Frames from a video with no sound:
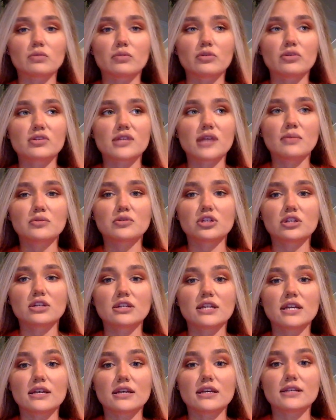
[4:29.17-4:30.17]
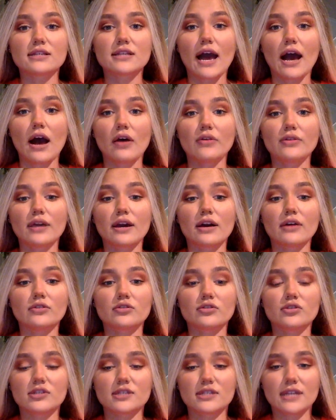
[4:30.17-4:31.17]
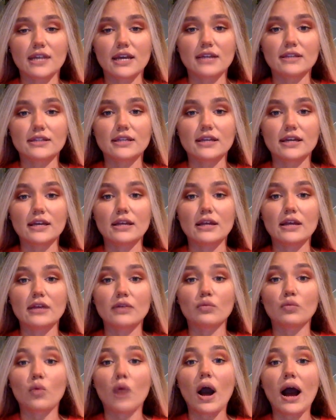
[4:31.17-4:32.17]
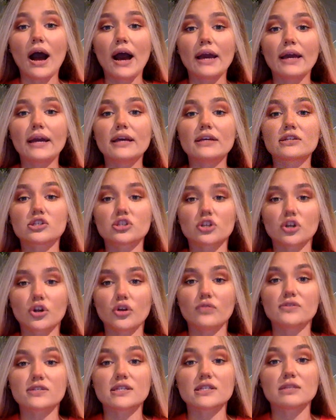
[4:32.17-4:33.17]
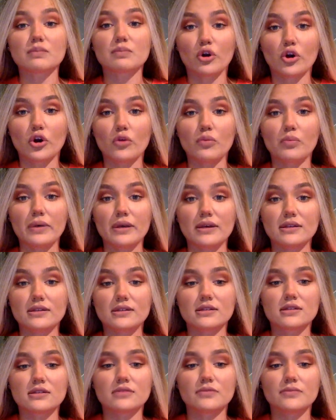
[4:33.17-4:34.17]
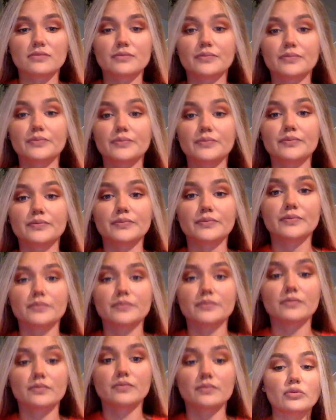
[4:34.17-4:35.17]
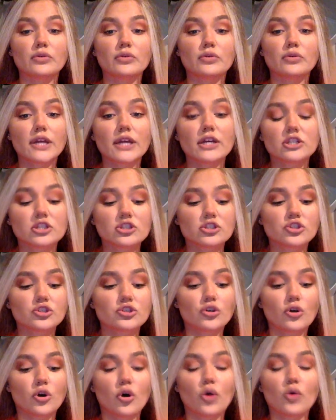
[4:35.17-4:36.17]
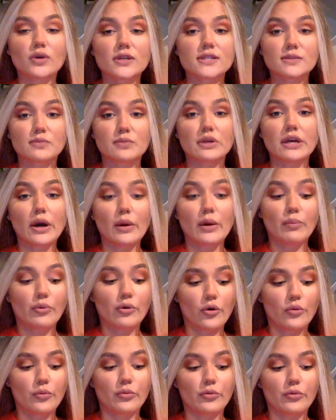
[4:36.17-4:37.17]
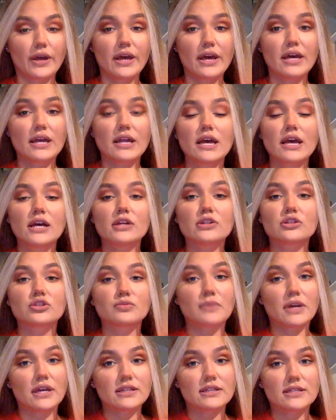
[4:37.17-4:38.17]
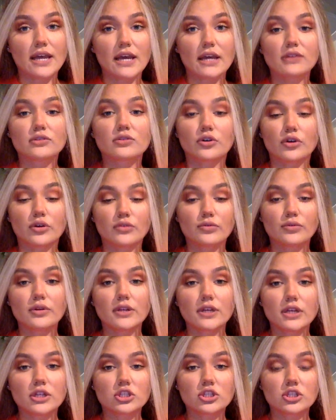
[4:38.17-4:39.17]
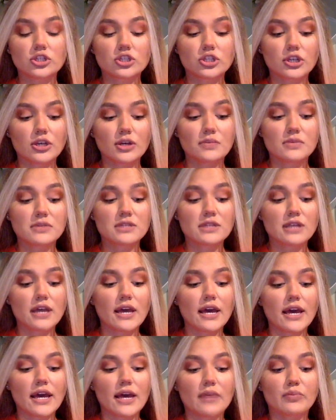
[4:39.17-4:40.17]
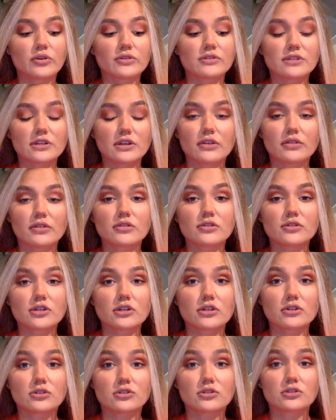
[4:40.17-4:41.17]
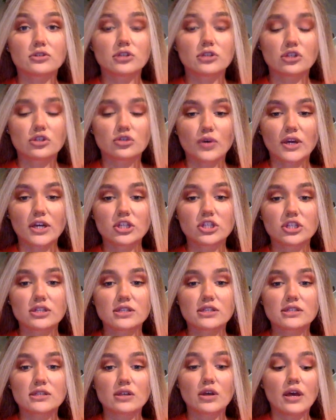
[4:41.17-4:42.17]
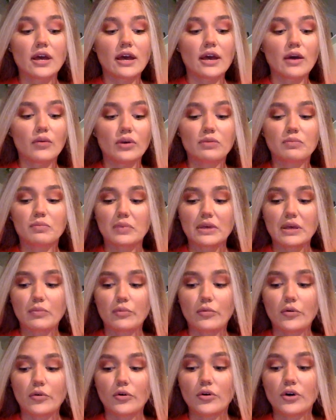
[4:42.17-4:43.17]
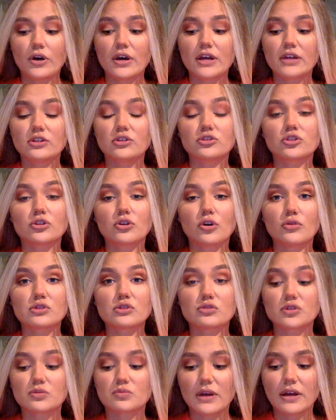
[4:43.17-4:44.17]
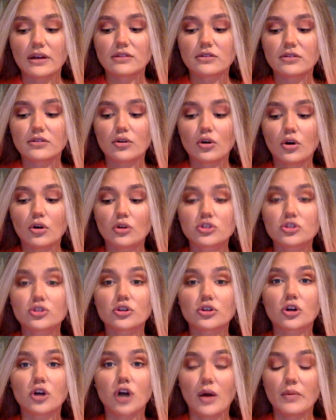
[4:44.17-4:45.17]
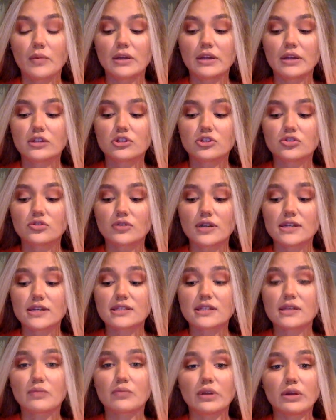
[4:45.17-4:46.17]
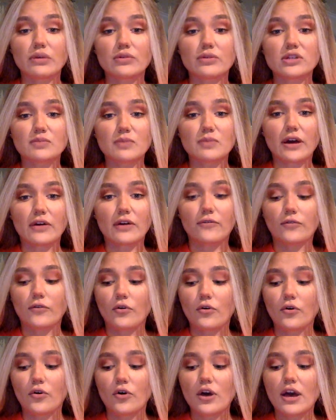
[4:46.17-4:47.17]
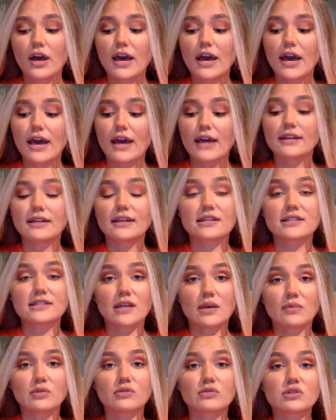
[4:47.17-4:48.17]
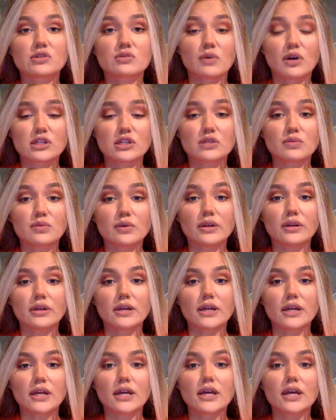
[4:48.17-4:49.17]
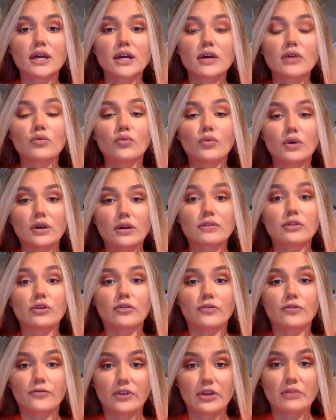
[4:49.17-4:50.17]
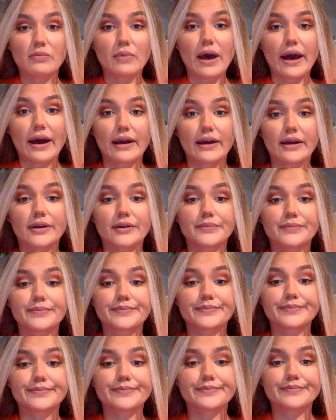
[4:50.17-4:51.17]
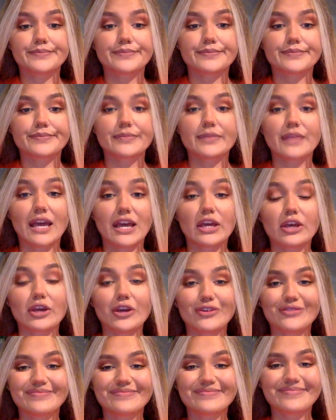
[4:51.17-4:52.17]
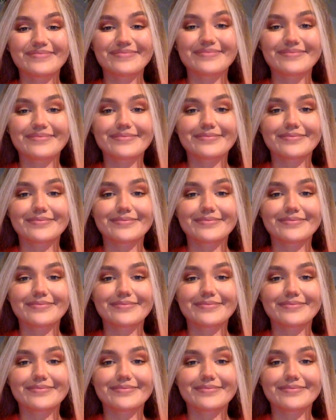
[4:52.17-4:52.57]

Perception is how they understand it and why it serves its purpose. Communication should always be appropriate to maintain good relationships in particular situations with people. You should always respect their culture, common interests, be respectful, and accept the responsibility with your feedback. Thank you.